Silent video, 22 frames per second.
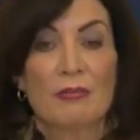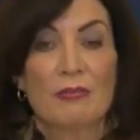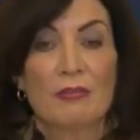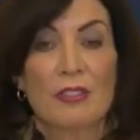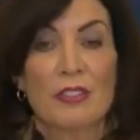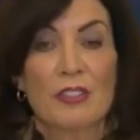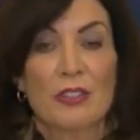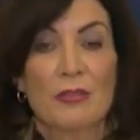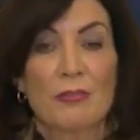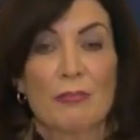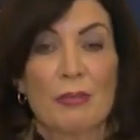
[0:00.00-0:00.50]

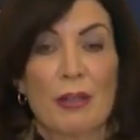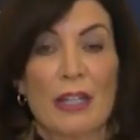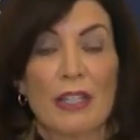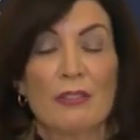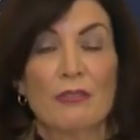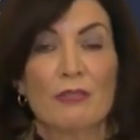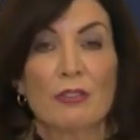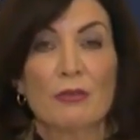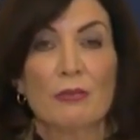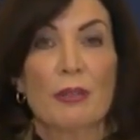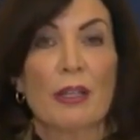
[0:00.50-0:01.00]
was a
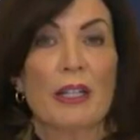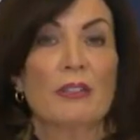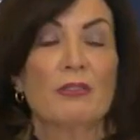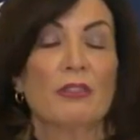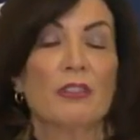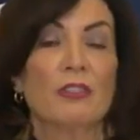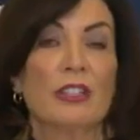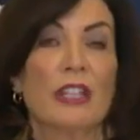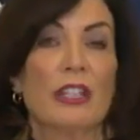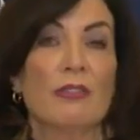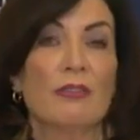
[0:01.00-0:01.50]
painful,
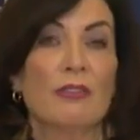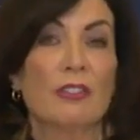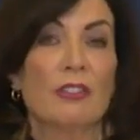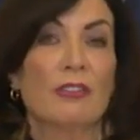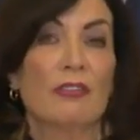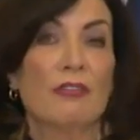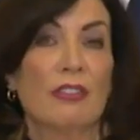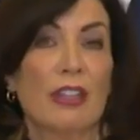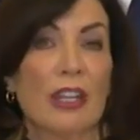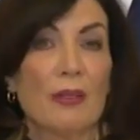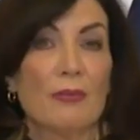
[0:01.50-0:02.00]
painful day for
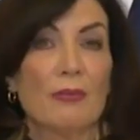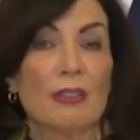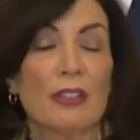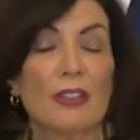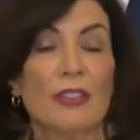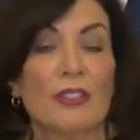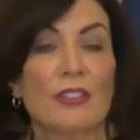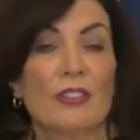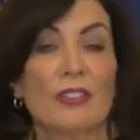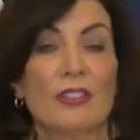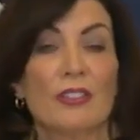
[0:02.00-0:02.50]
the
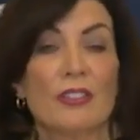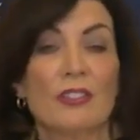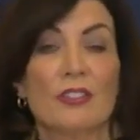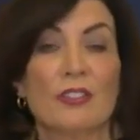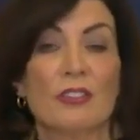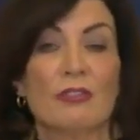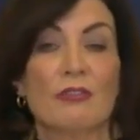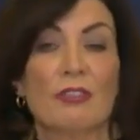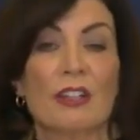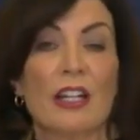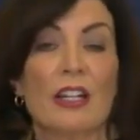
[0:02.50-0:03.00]
families, the
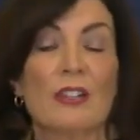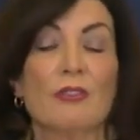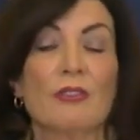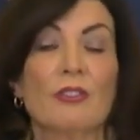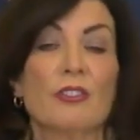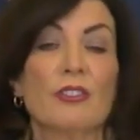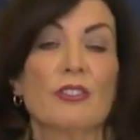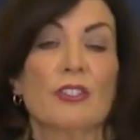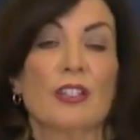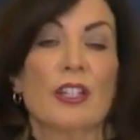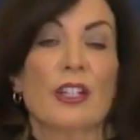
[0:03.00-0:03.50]

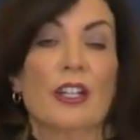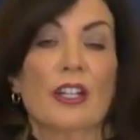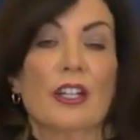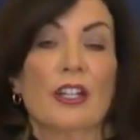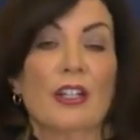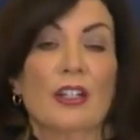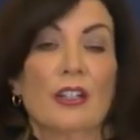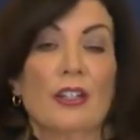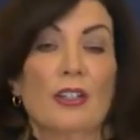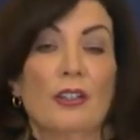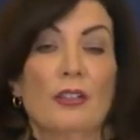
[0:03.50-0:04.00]
survivors,
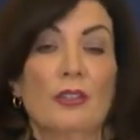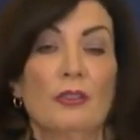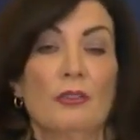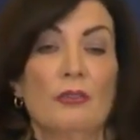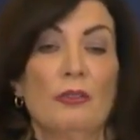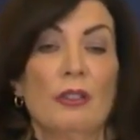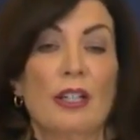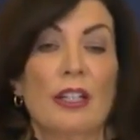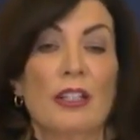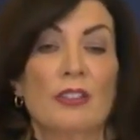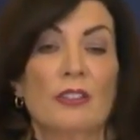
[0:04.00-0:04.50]

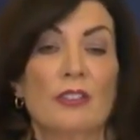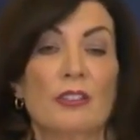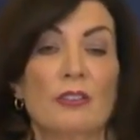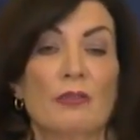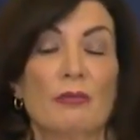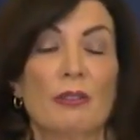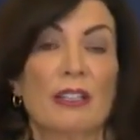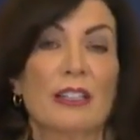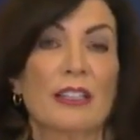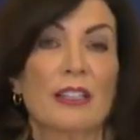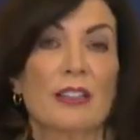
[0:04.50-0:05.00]
who had
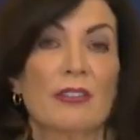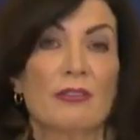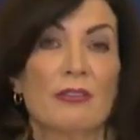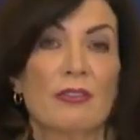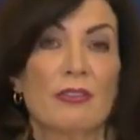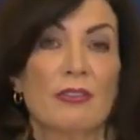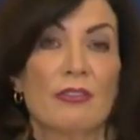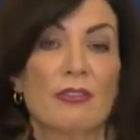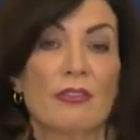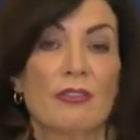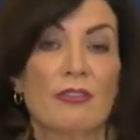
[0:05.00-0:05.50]
to
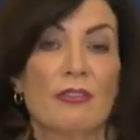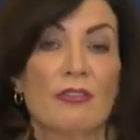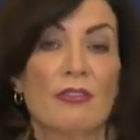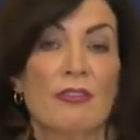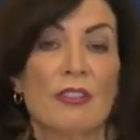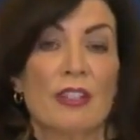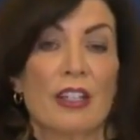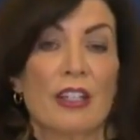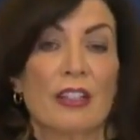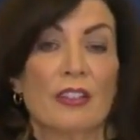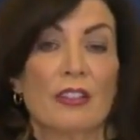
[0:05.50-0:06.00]
relive
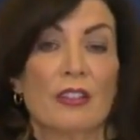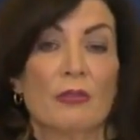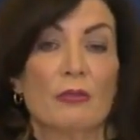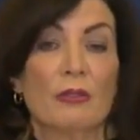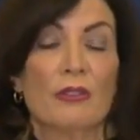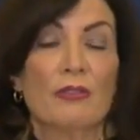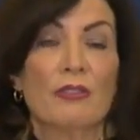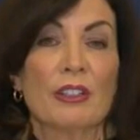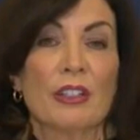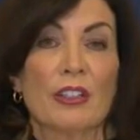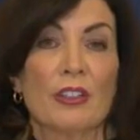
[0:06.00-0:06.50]
that
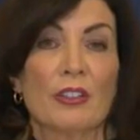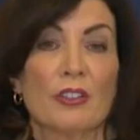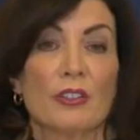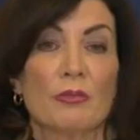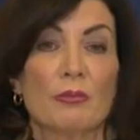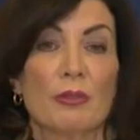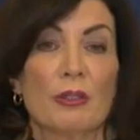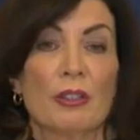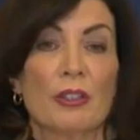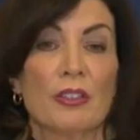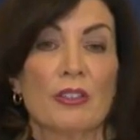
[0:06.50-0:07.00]
horrific
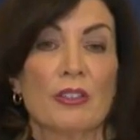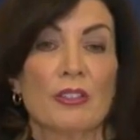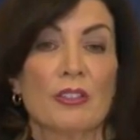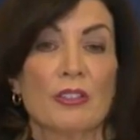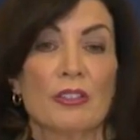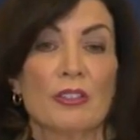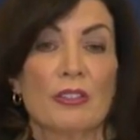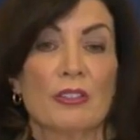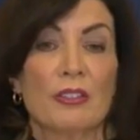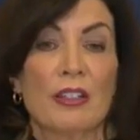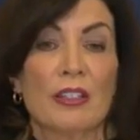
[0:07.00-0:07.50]

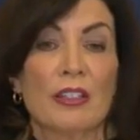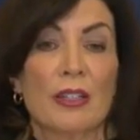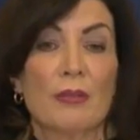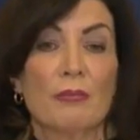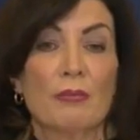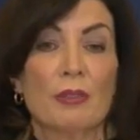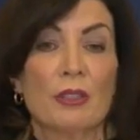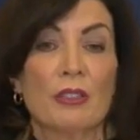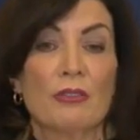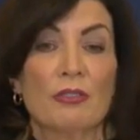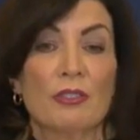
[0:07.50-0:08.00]
experience on
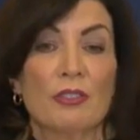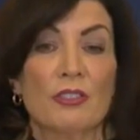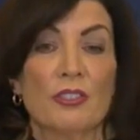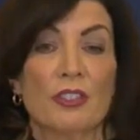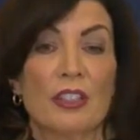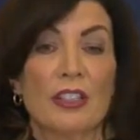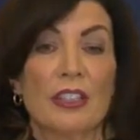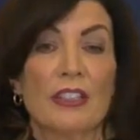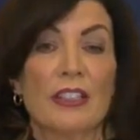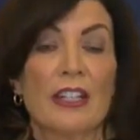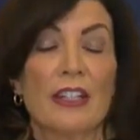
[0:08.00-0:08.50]
that beautiful
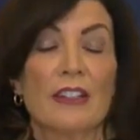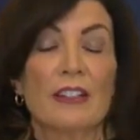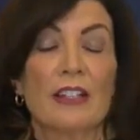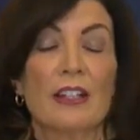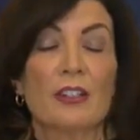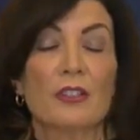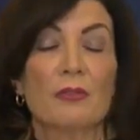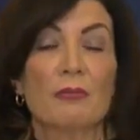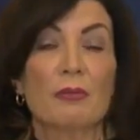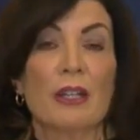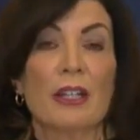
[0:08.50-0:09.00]
sunny day
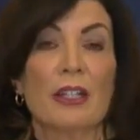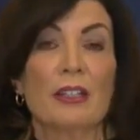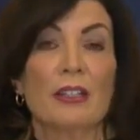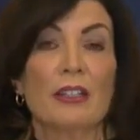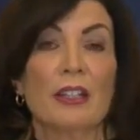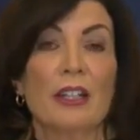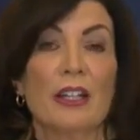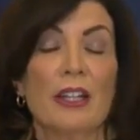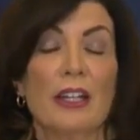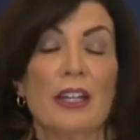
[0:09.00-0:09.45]
last May.